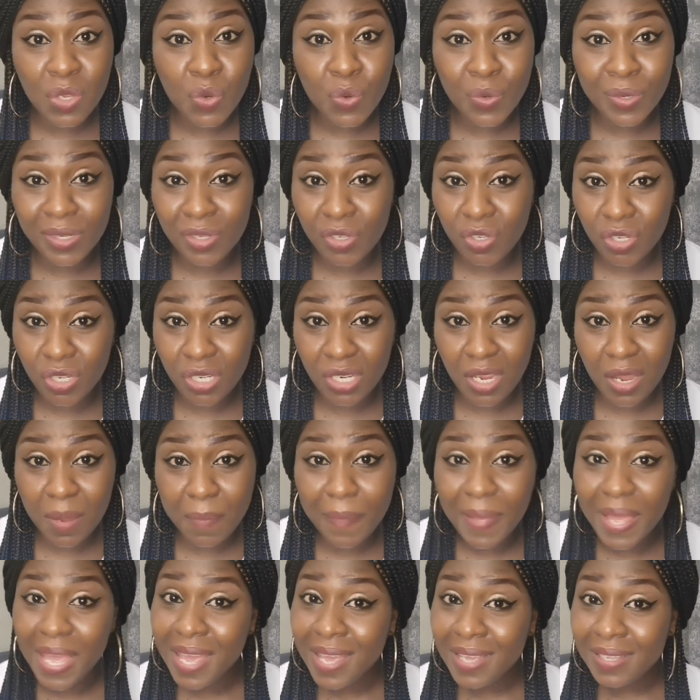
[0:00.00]
you as
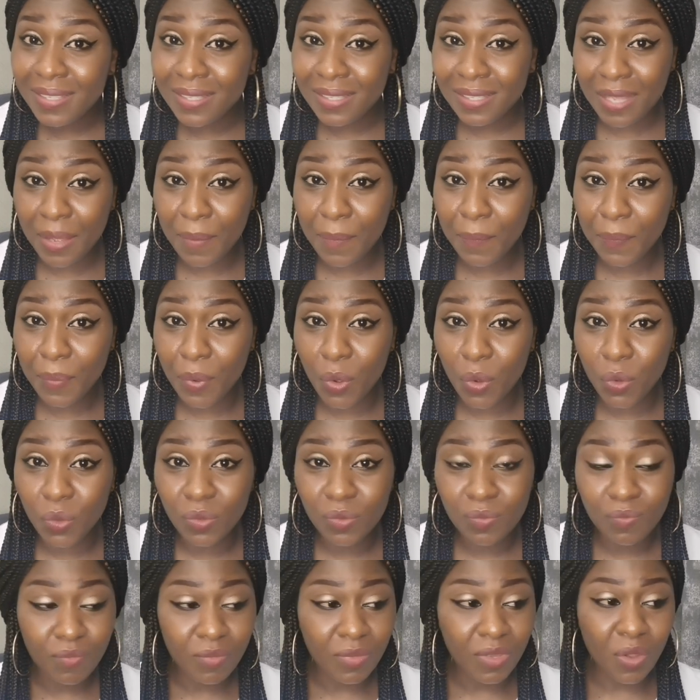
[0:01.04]
cheap,
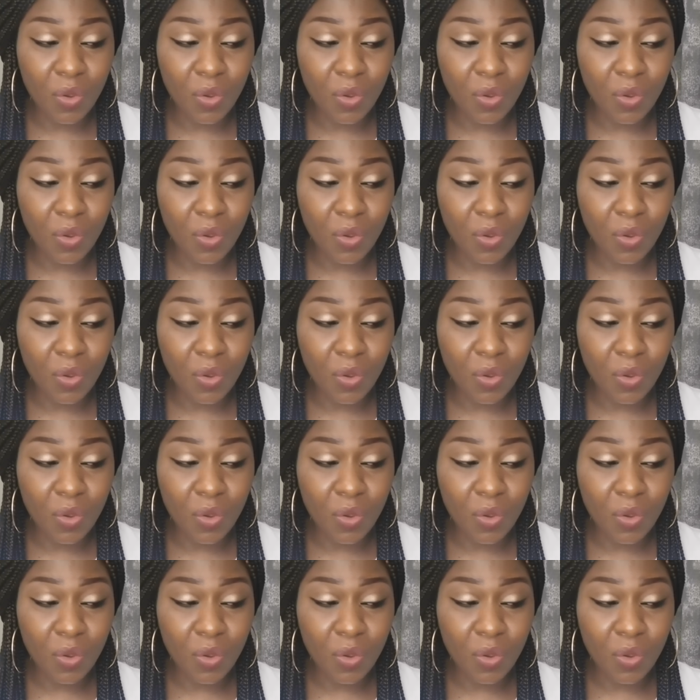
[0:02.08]
simple,